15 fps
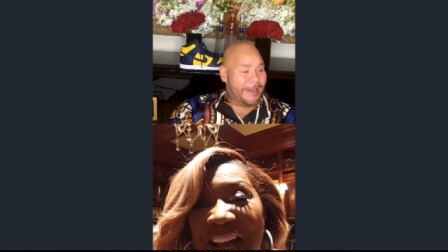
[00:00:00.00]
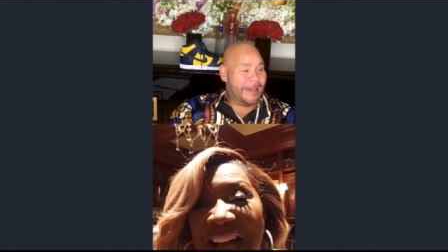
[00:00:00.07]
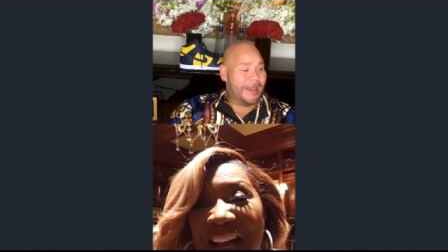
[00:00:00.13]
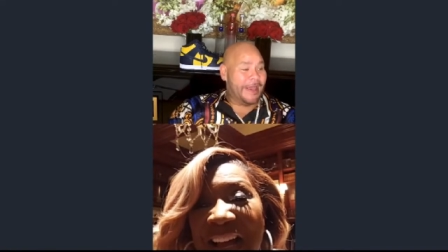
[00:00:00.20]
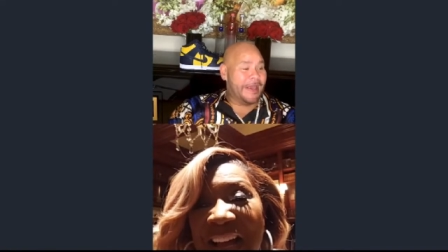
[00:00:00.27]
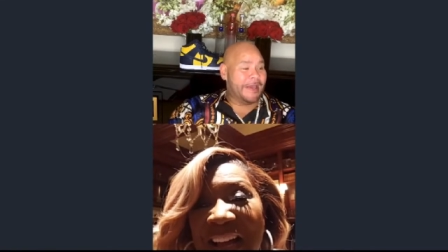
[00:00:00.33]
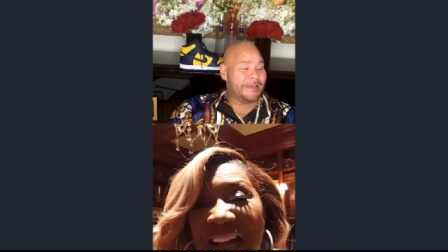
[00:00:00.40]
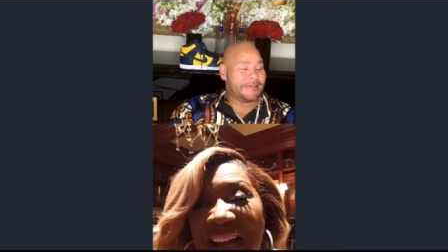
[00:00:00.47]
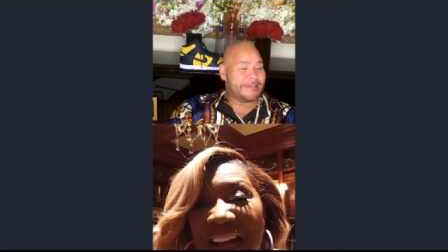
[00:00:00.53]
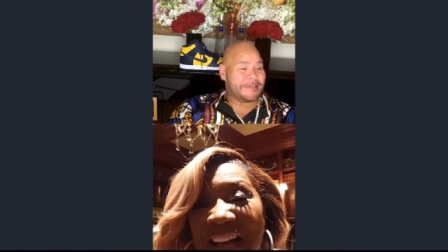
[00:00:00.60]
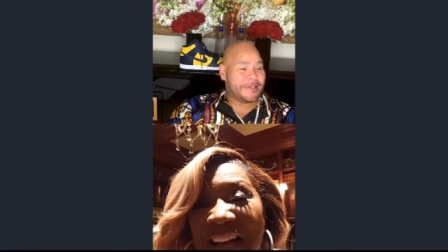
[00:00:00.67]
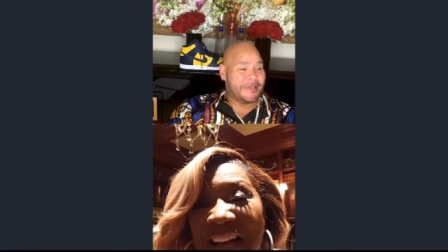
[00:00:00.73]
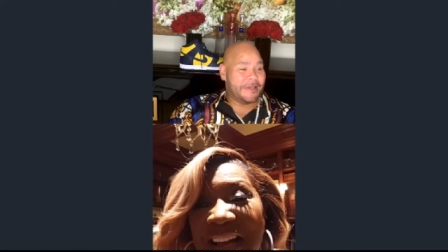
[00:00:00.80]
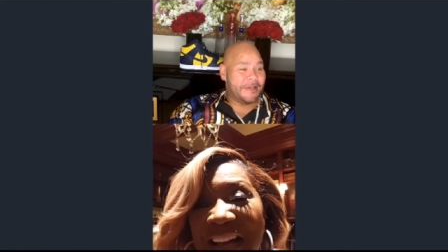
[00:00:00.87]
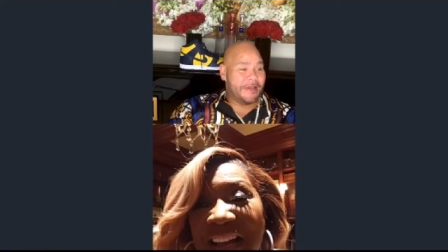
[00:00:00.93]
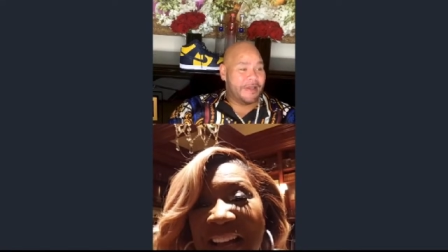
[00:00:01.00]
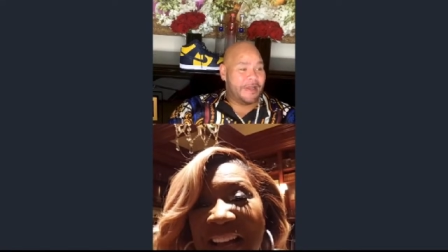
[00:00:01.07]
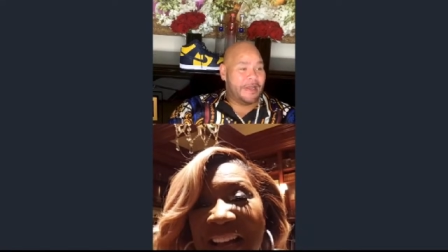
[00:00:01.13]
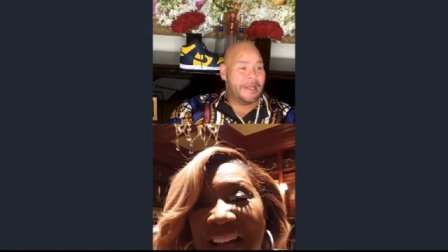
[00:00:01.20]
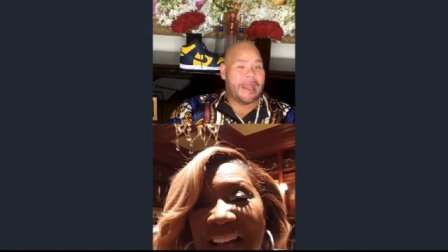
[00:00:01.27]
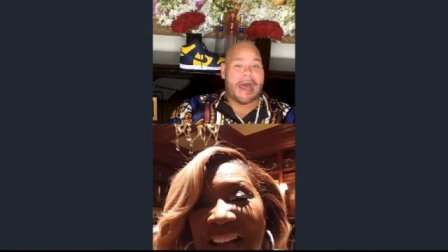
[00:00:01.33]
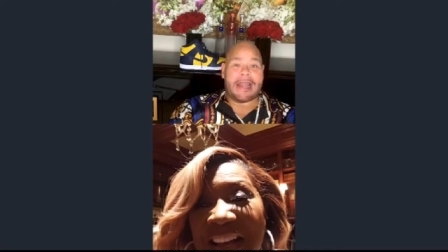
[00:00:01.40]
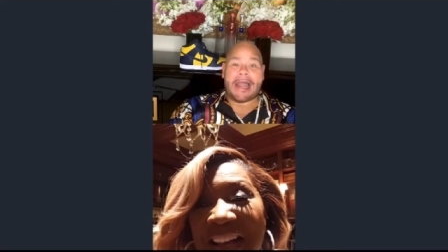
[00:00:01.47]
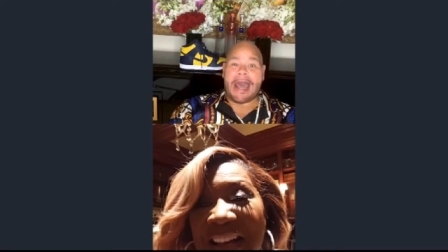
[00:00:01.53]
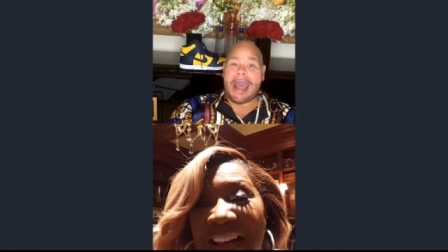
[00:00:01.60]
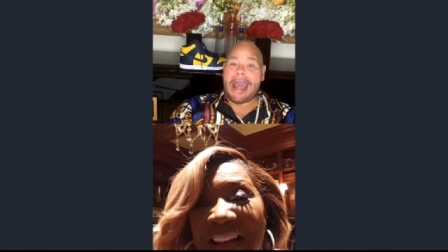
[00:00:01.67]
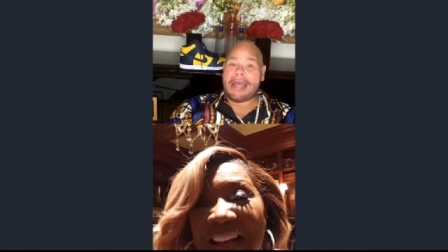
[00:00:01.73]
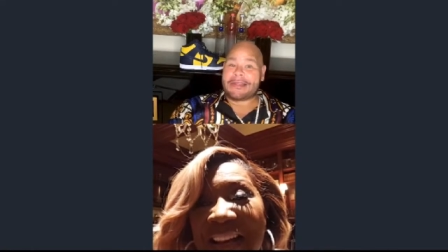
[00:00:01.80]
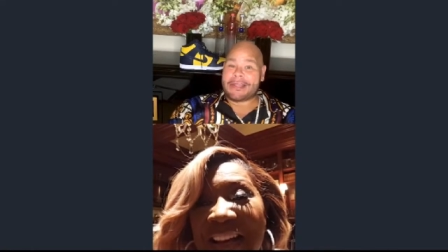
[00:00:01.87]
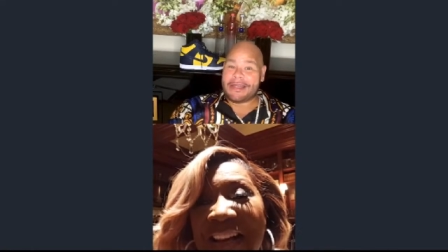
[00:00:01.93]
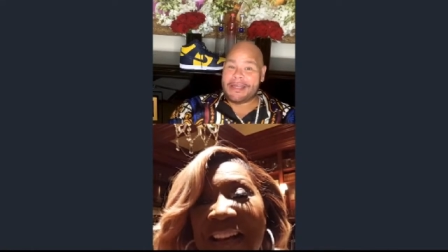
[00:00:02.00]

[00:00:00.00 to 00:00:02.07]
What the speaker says: It's Lala Anthony,